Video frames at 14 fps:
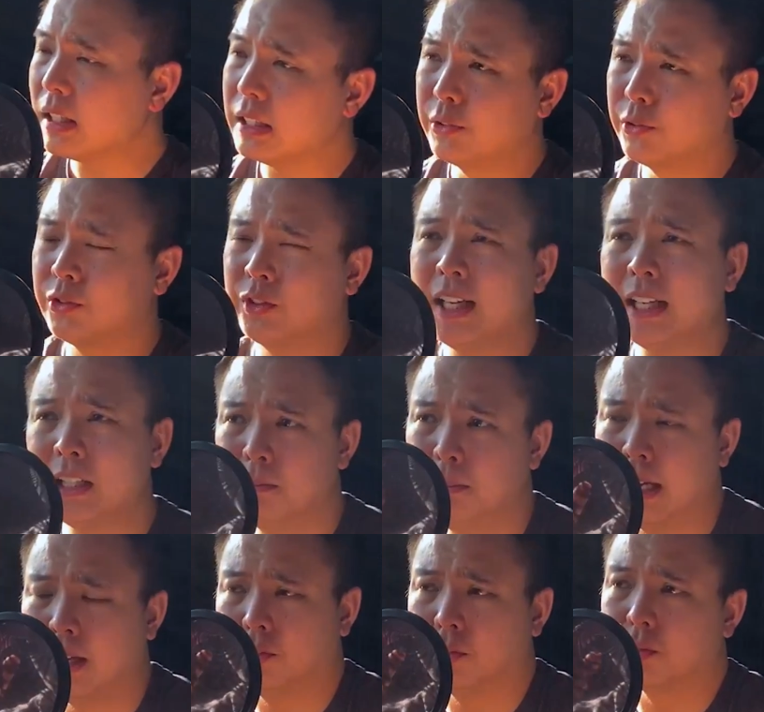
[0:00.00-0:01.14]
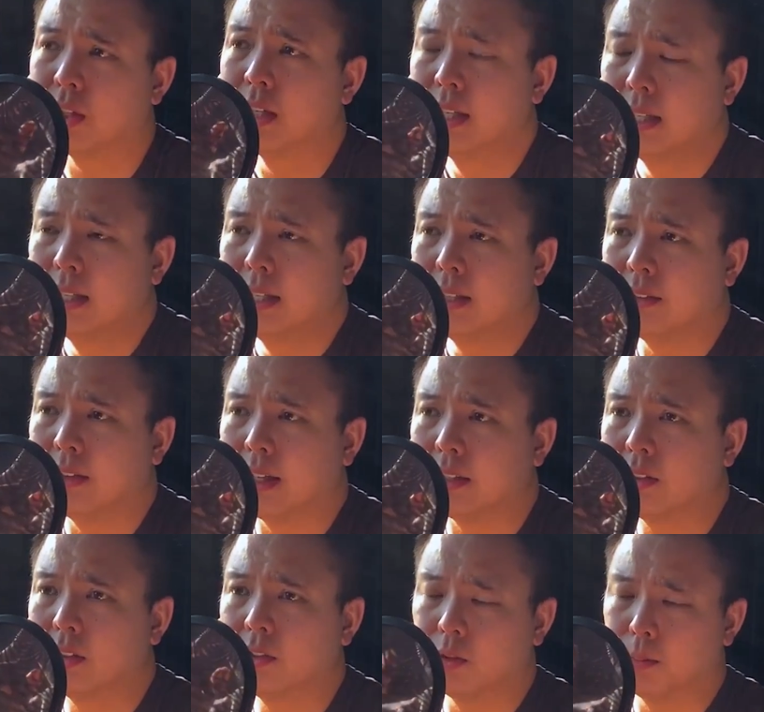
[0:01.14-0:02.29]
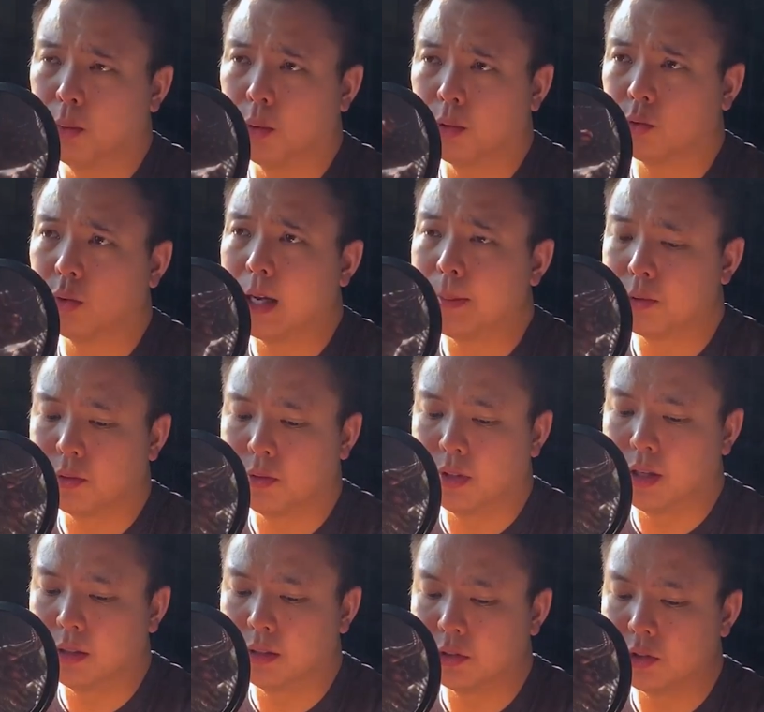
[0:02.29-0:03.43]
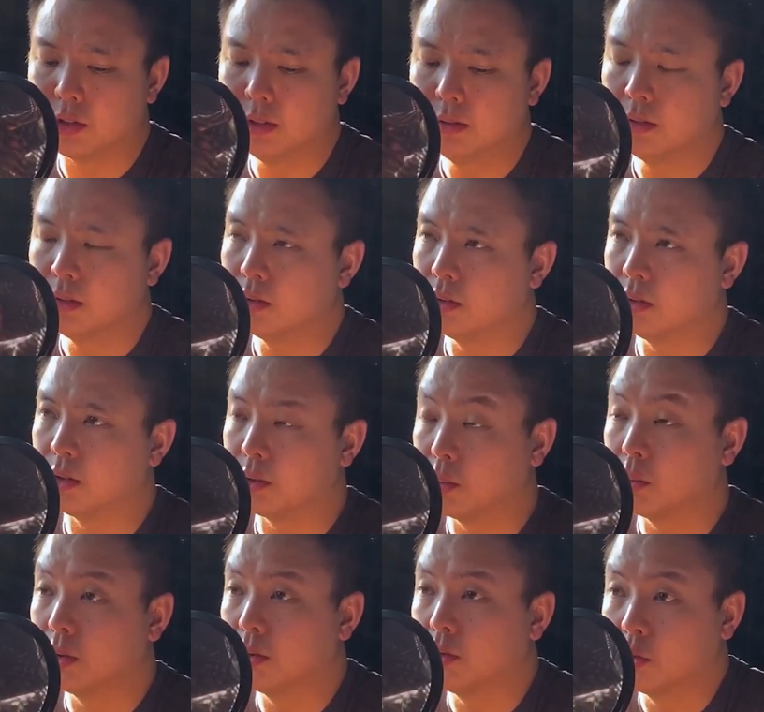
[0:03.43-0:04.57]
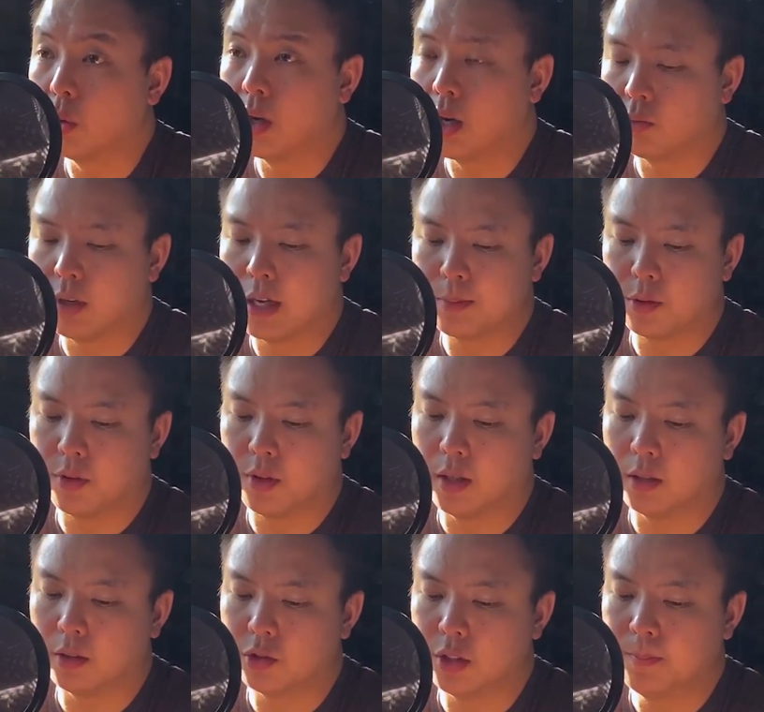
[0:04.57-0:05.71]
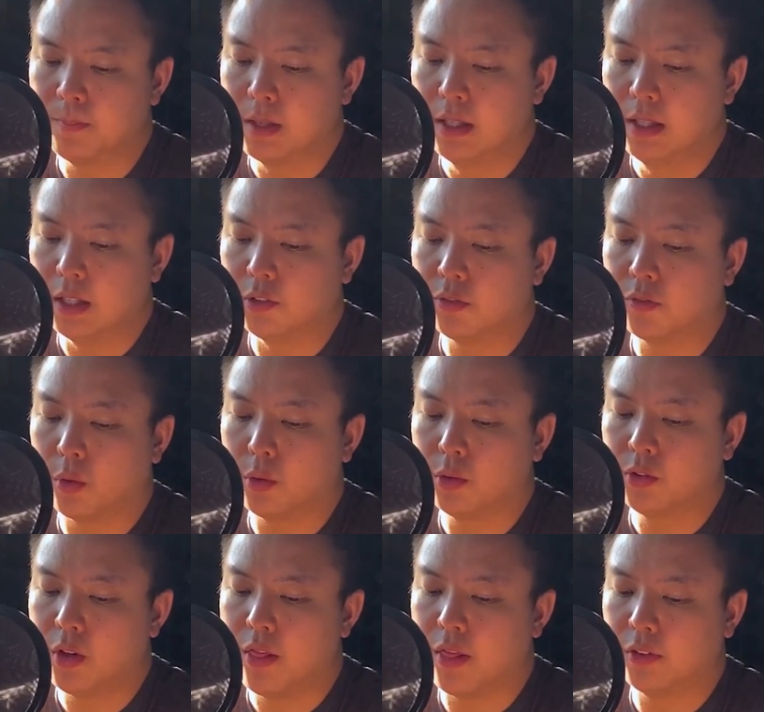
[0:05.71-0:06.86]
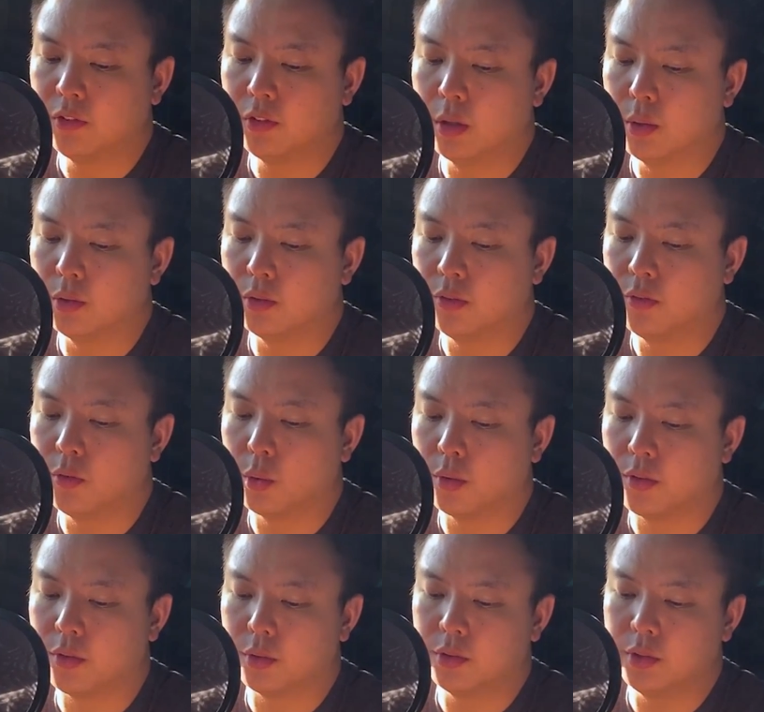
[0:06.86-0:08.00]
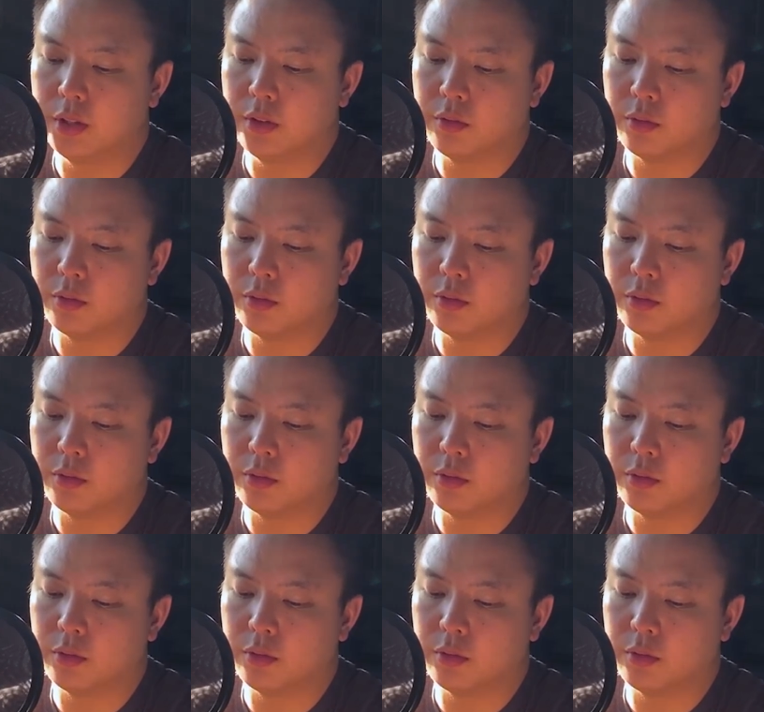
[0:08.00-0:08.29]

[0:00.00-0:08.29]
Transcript: The second passage that supports rapture theology, or so-called rapture theology, is 1 Thessalonians 4:13